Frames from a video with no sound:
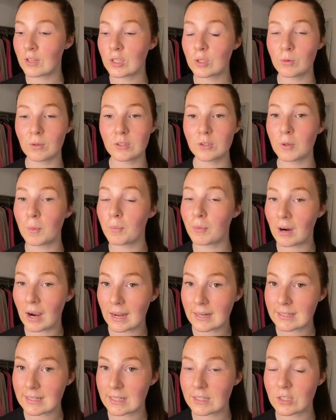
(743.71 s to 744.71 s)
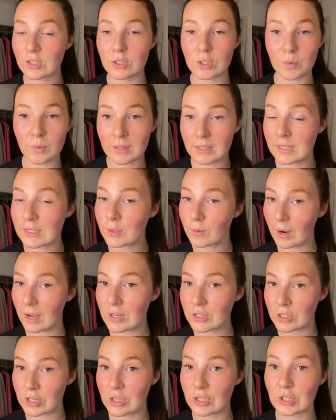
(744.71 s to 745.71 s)
You want to practice doing these
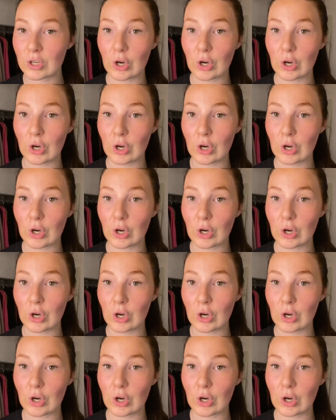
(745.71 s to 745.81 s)
questions